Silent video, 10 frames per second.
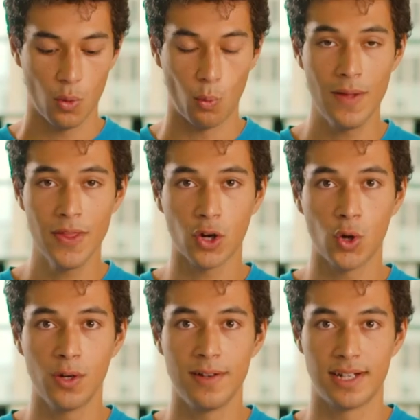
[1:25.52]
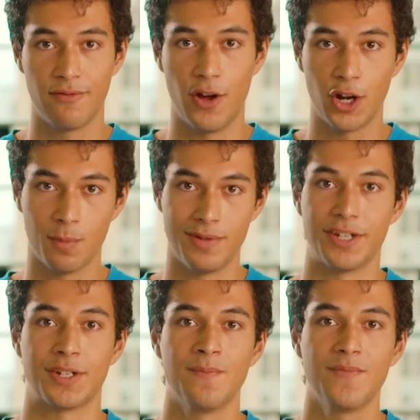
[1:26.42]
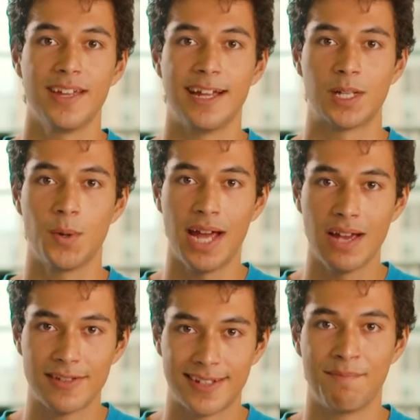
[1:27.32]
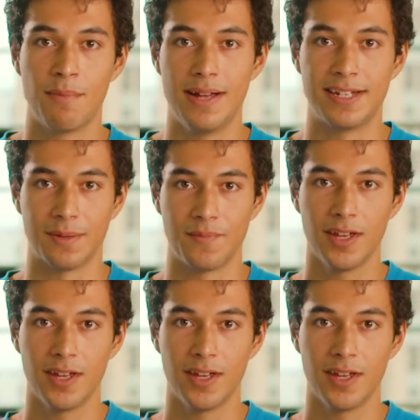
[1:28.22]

when the coil is at a vertical position, it's going to have some momentum.